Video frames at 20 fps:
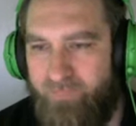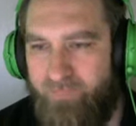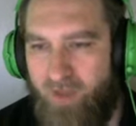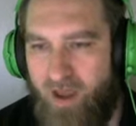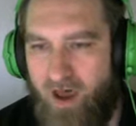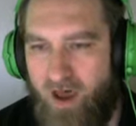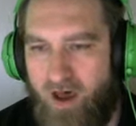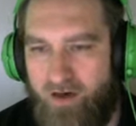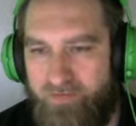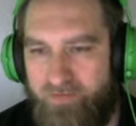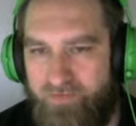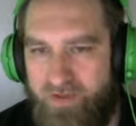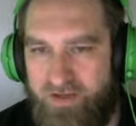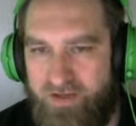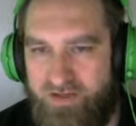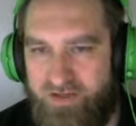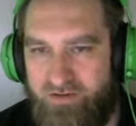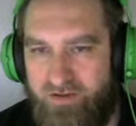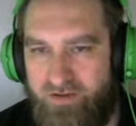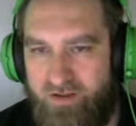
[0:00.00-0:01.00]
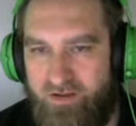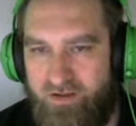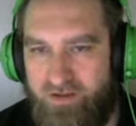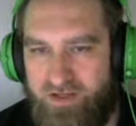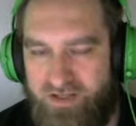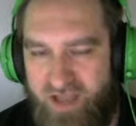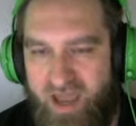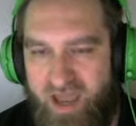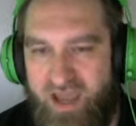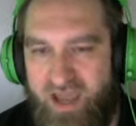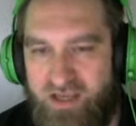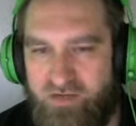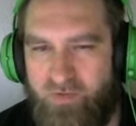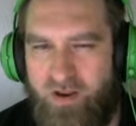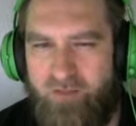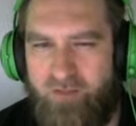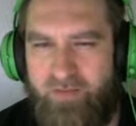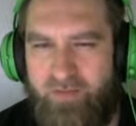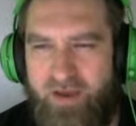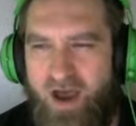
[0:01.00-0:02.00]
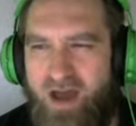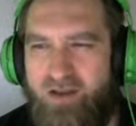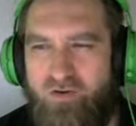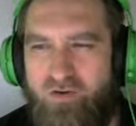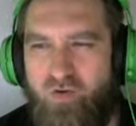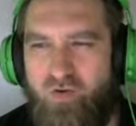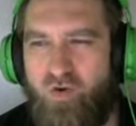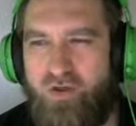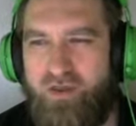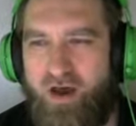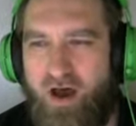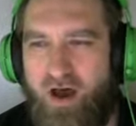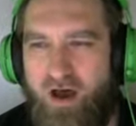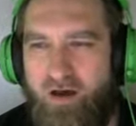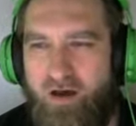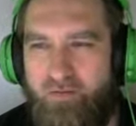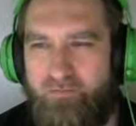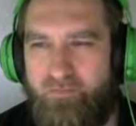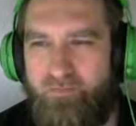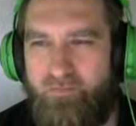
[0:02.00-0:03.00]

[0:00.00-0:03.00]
uh, this stage, but it'd be kind of cool with uh,